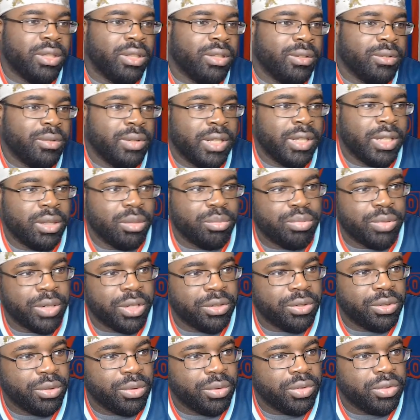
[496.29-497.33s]
the
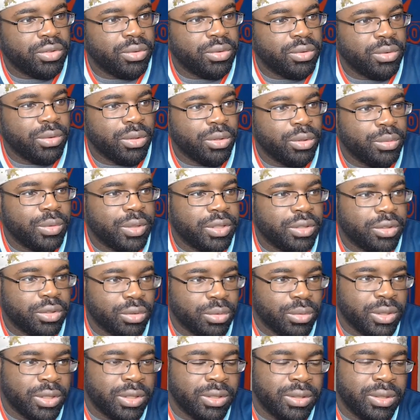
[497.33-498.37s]
Predators' Luke
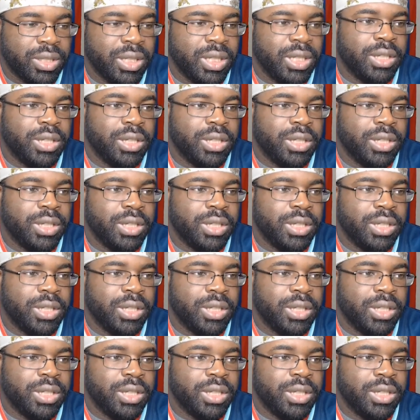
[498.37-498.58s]
Kunin